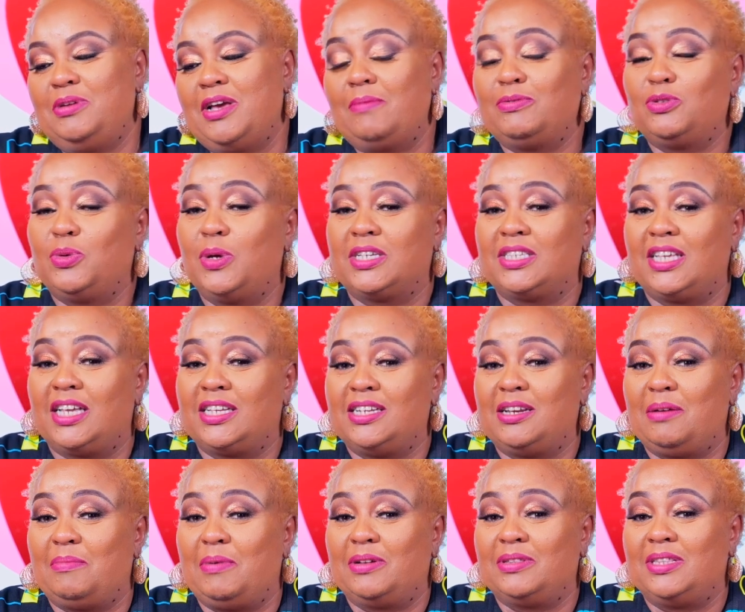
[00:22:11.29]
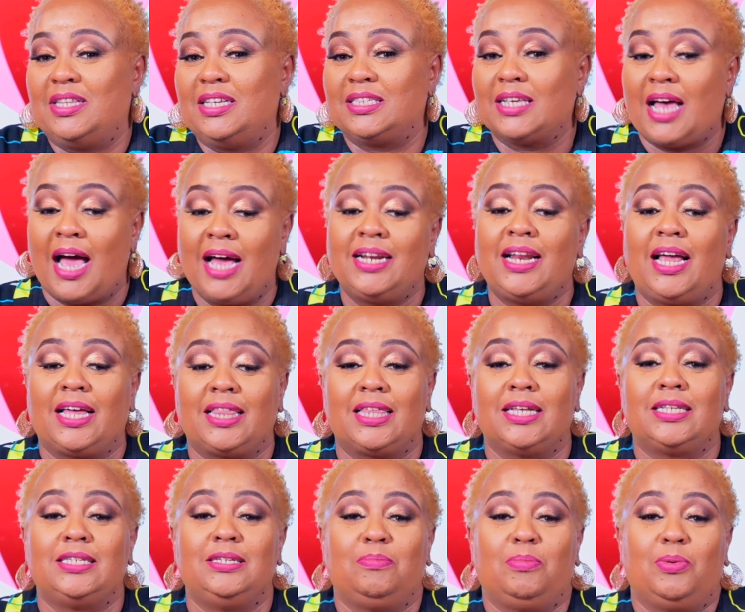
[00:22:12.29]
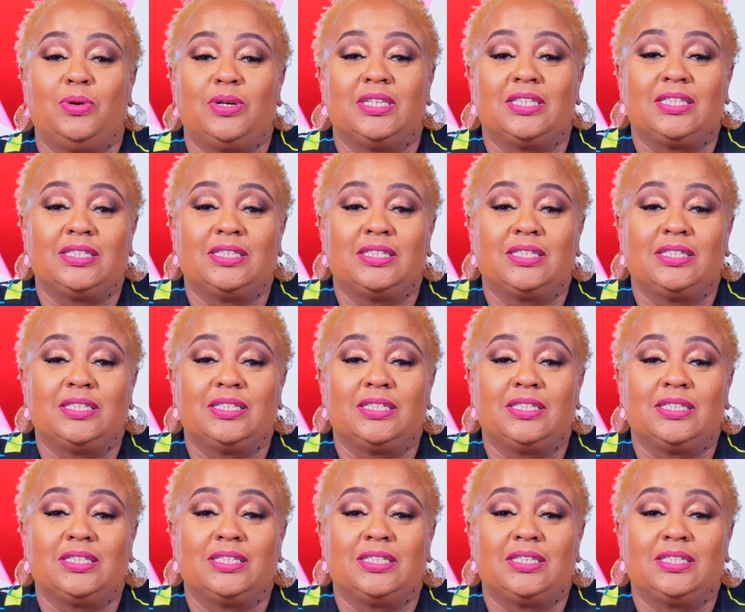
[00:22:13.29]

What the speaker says: I'm so excited about this. I had like 30 points.